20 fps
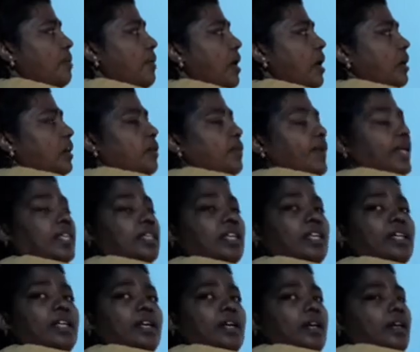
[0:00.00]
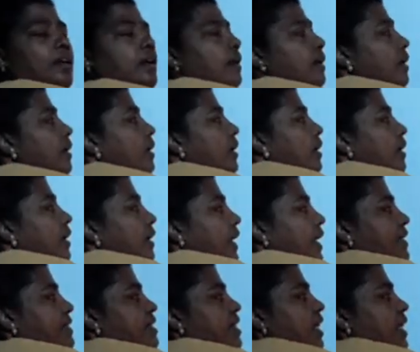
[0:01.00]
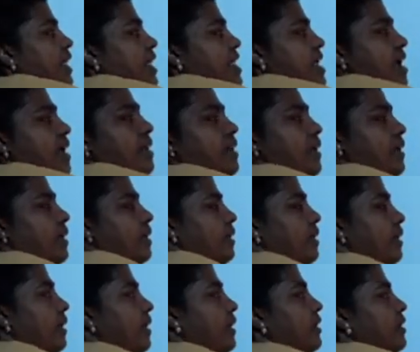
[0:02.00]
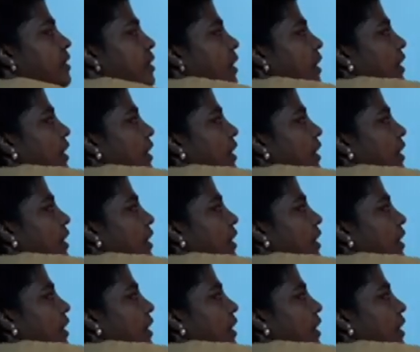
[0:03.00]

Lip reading: mark with writing N. It